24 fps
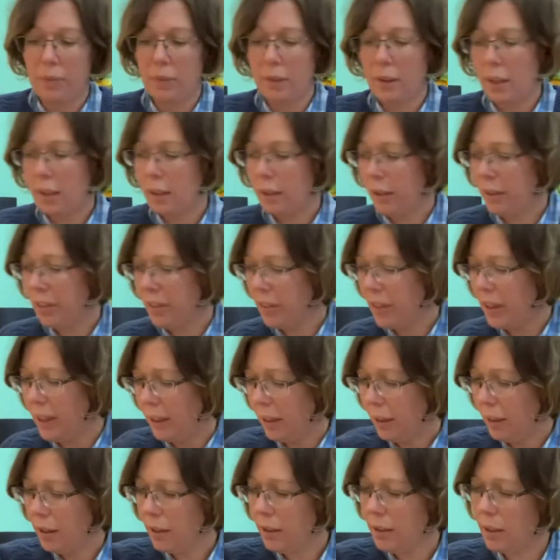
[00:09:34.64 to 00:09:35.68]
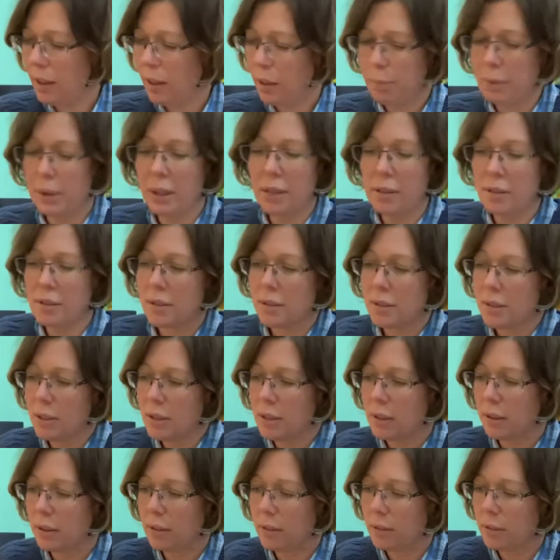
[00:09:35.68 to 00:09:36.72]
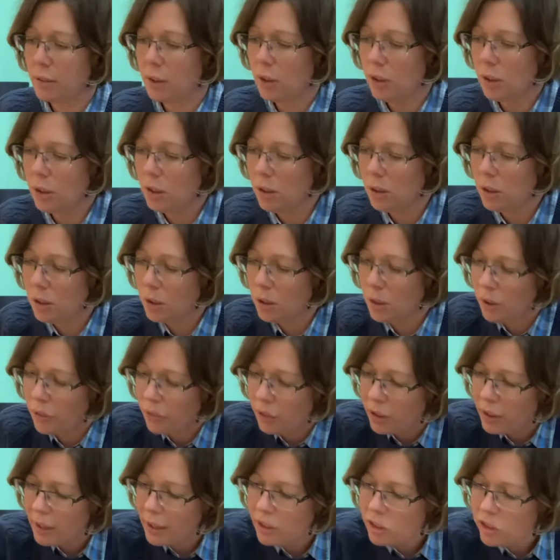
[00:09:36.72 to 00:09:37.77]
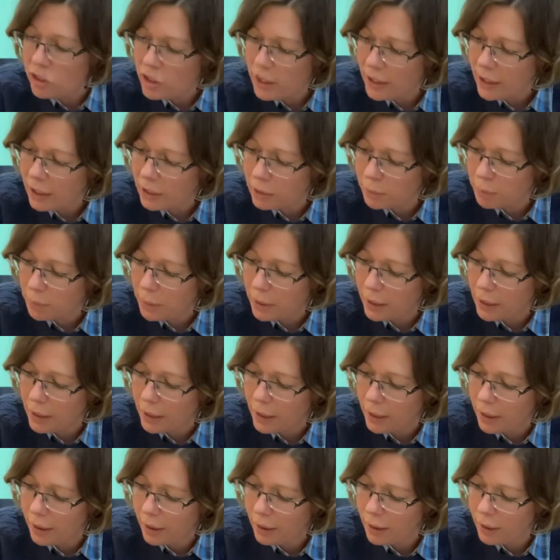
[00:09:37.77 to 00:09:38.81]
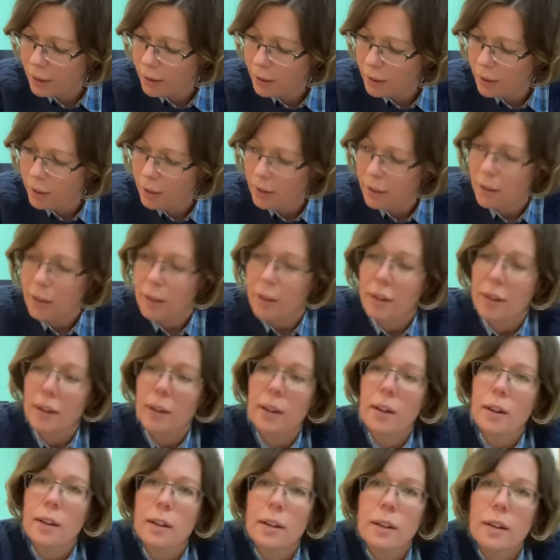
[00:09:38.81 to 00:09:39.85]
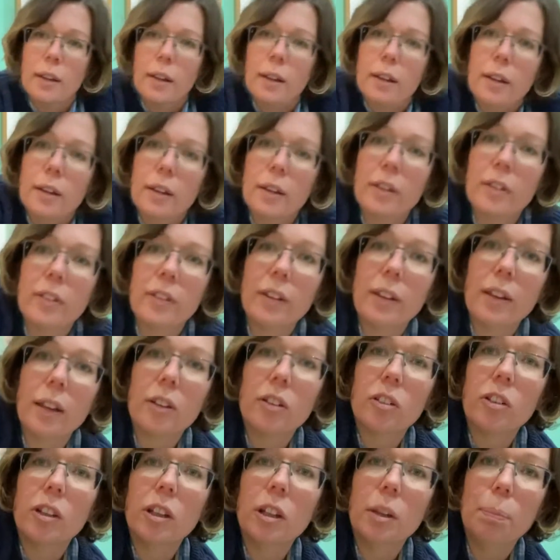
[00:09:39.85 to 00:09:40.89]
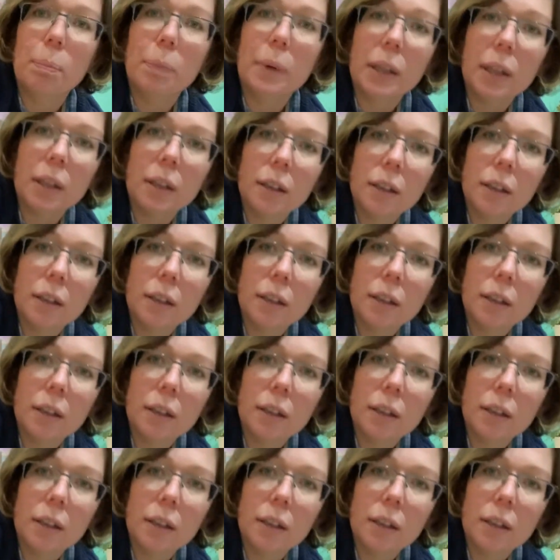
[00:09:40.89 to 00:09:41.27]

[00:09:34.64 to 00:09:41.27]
And I think that'll be us done. Oh, I've got a little shield bug here. Can you see that shield bug?